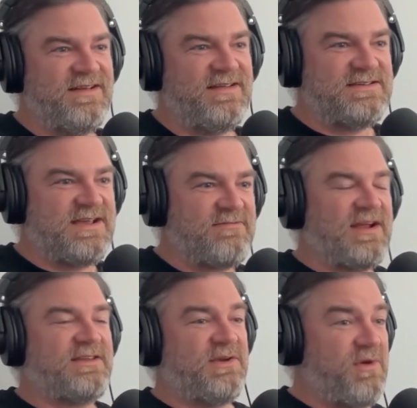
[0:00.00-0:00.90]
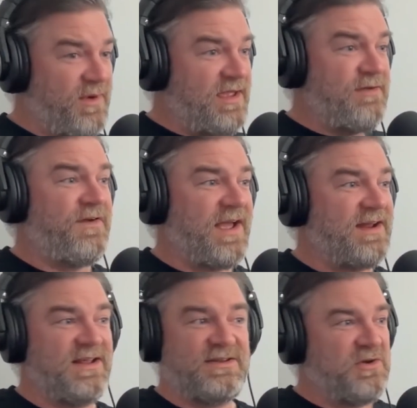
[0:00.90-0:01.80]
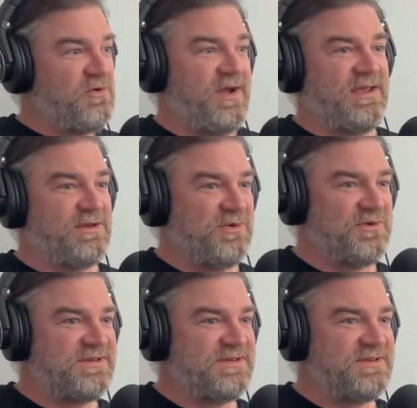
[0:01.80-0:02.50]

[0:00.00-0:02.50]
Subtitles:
And he said, do it where you forget it and do it where you don't.